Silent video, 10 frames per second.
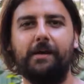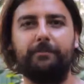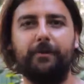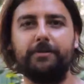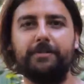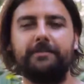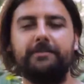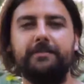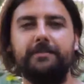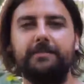A
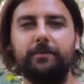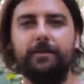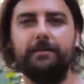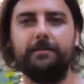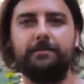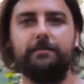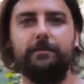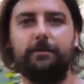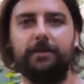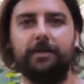project is a way
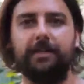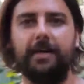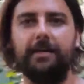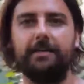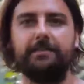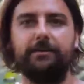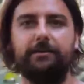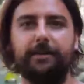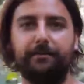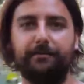to organize
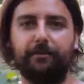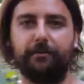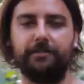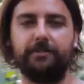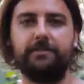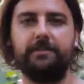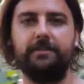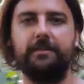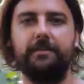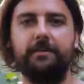your efforts
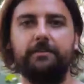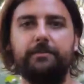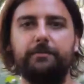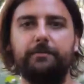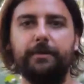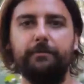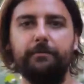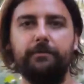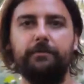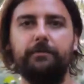to
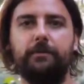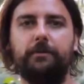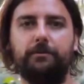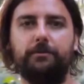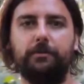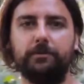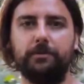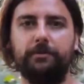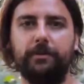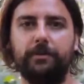build, to
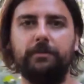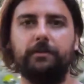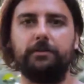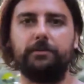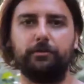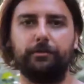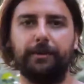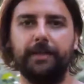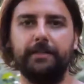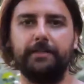construct, or to
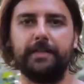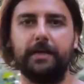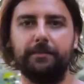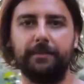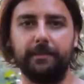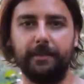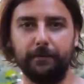create something